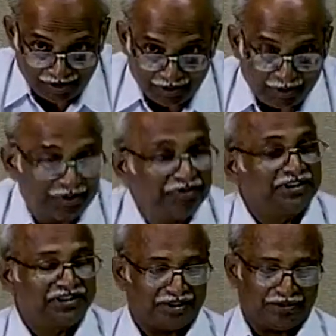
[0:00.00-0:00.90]
Good
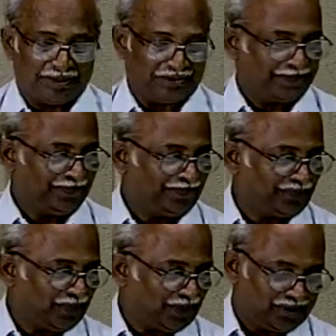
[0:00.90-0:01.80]
evening, gentlemen.
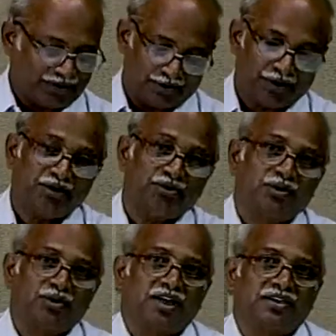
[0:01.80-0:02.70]
Today we'll
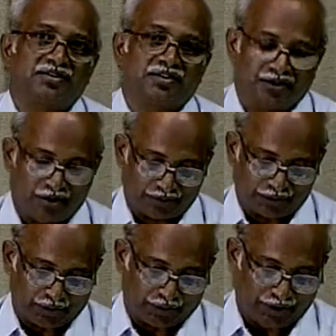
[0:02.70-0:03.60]
look at
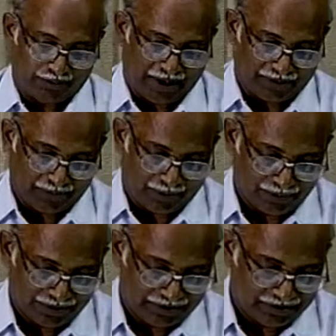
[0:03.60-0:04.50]
offshore oil
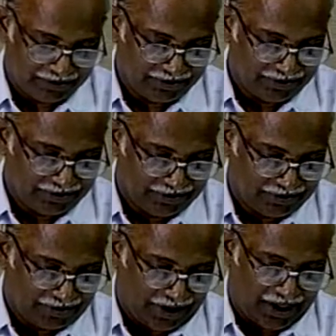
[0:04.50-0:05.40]
platforms
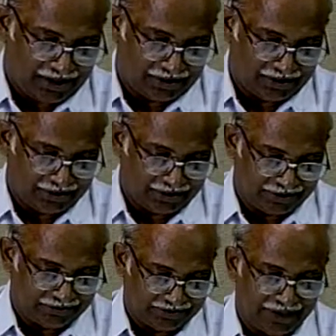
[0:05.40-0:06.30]
and
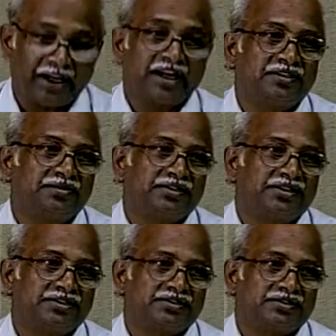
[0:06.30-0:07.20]
their
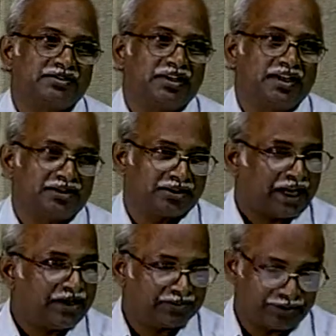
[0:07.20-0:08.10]
activities and the
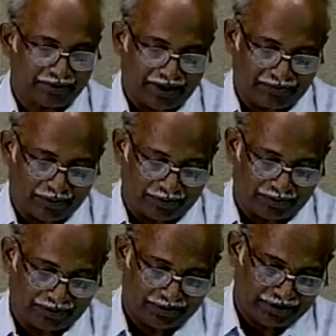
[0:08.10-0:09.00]
types of platforms.